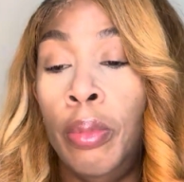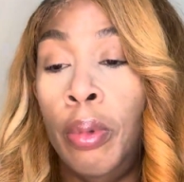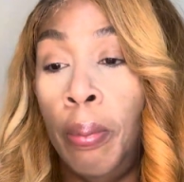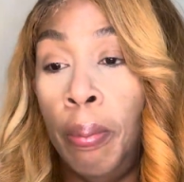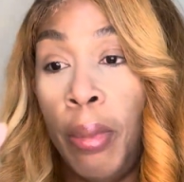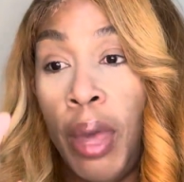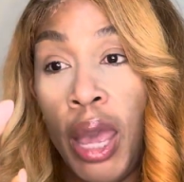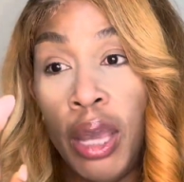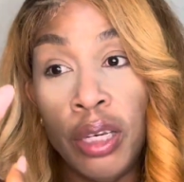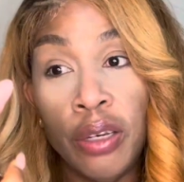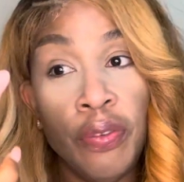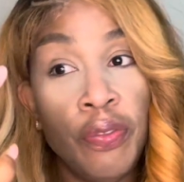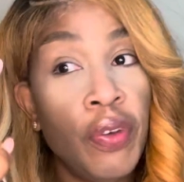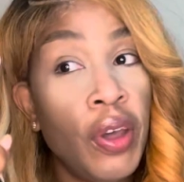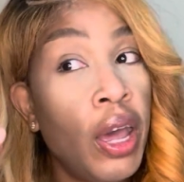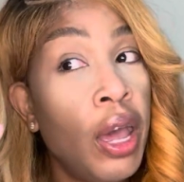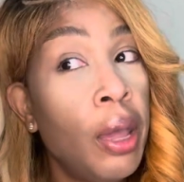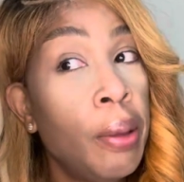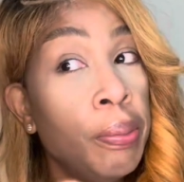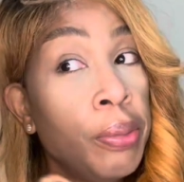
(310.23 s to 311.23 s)

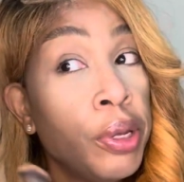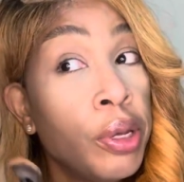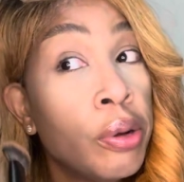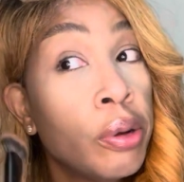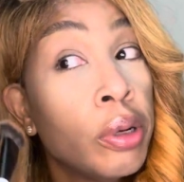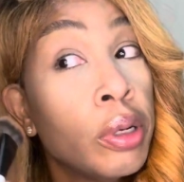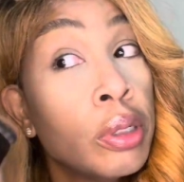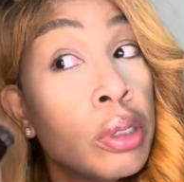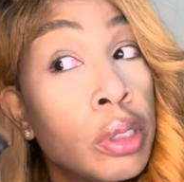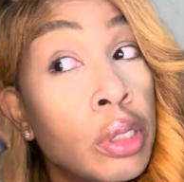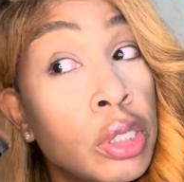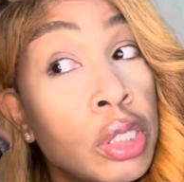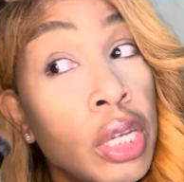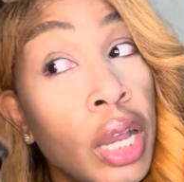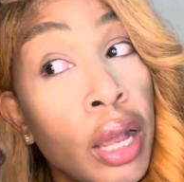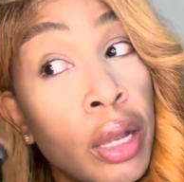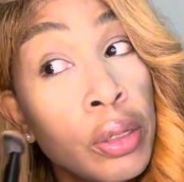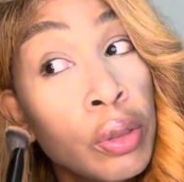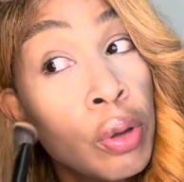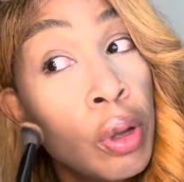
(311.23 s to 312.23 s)
magnifying mirror, because
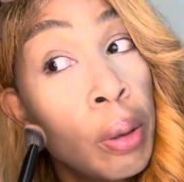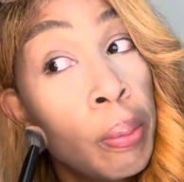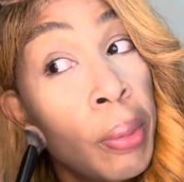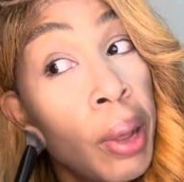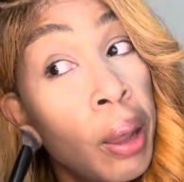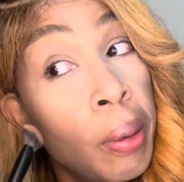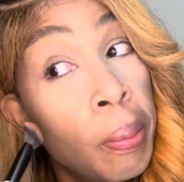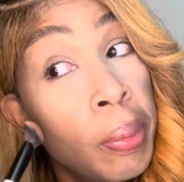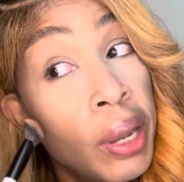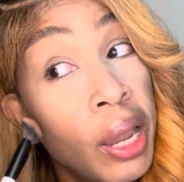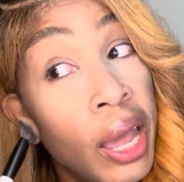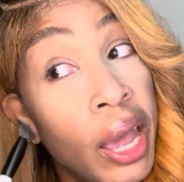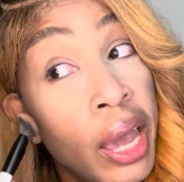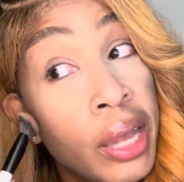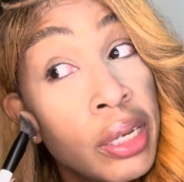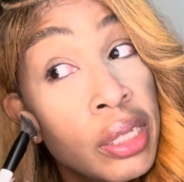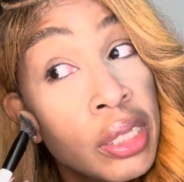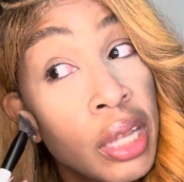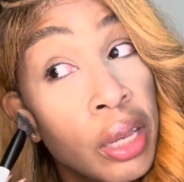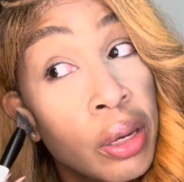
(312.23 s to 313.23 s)
y'all know I'm about
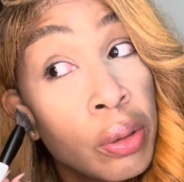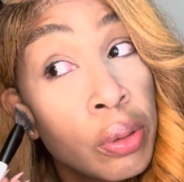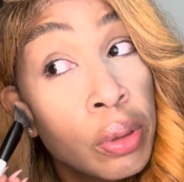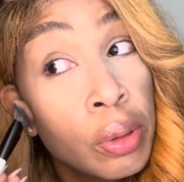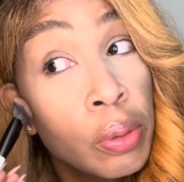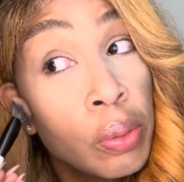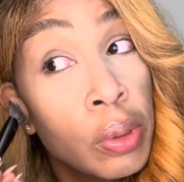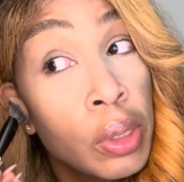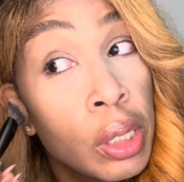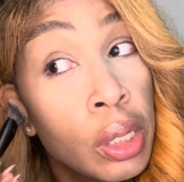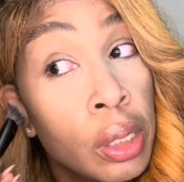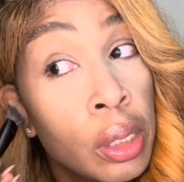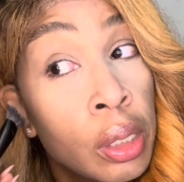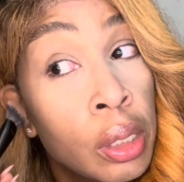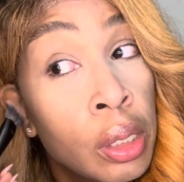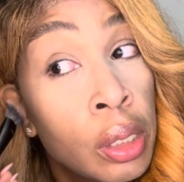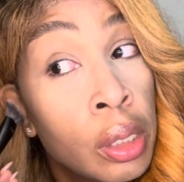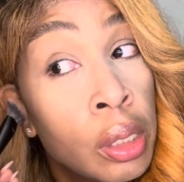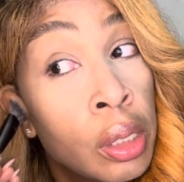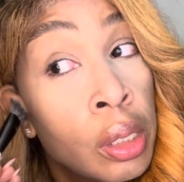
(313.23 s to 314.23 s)
blind as I don't know what.
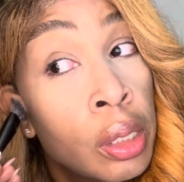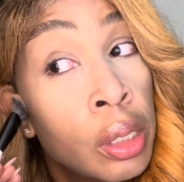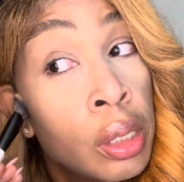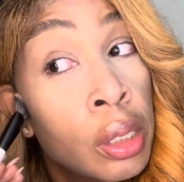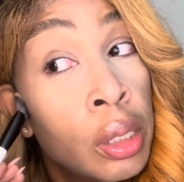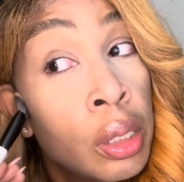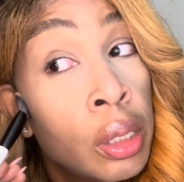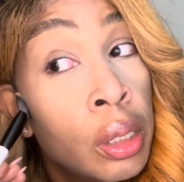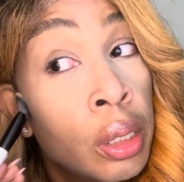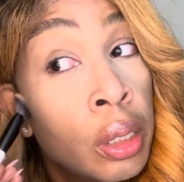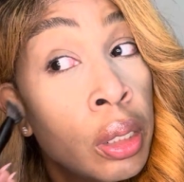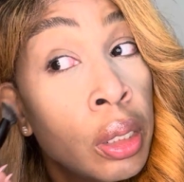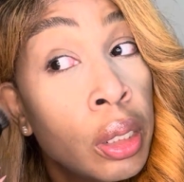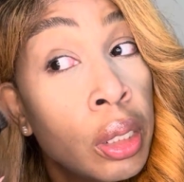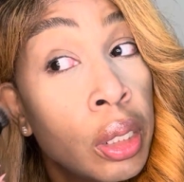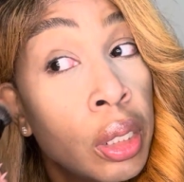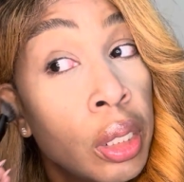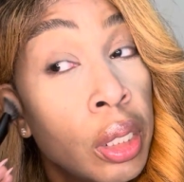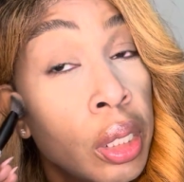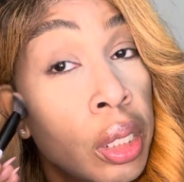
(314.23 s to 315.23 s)

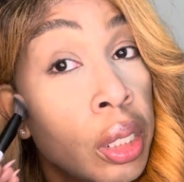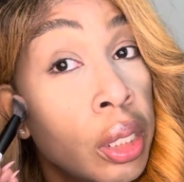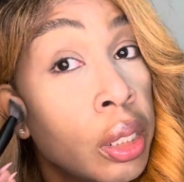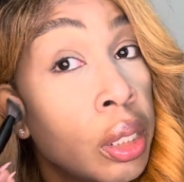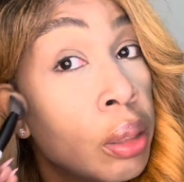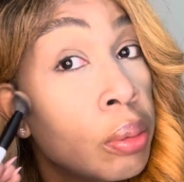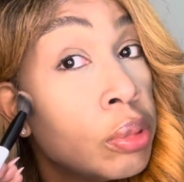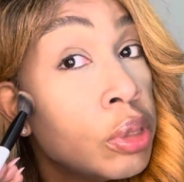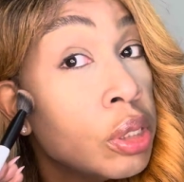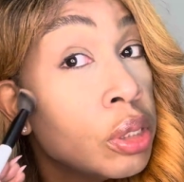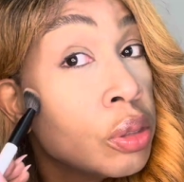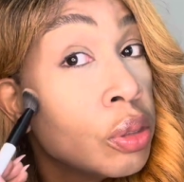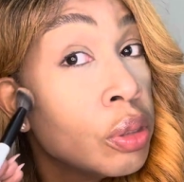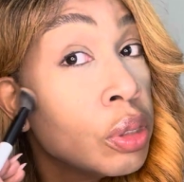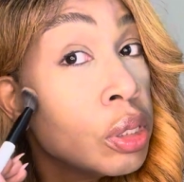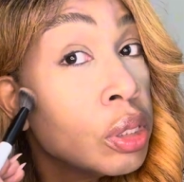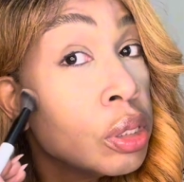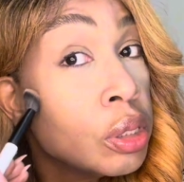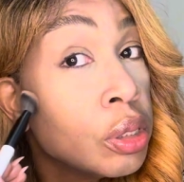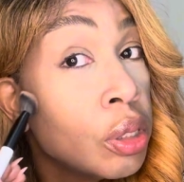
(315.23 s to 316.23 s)
And I'm just
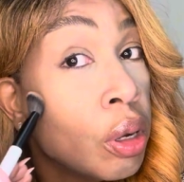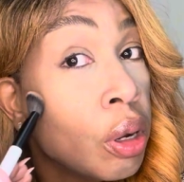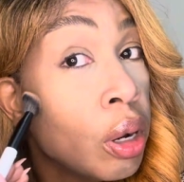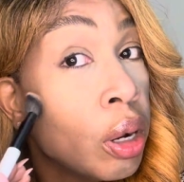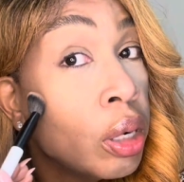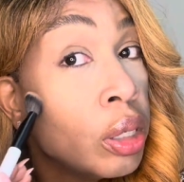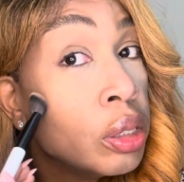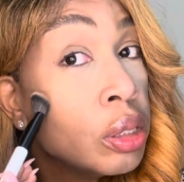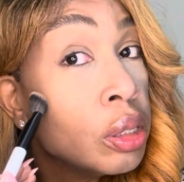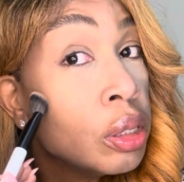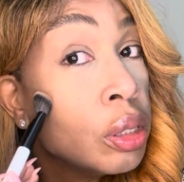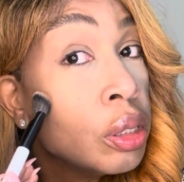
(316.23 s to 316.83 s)
gonna start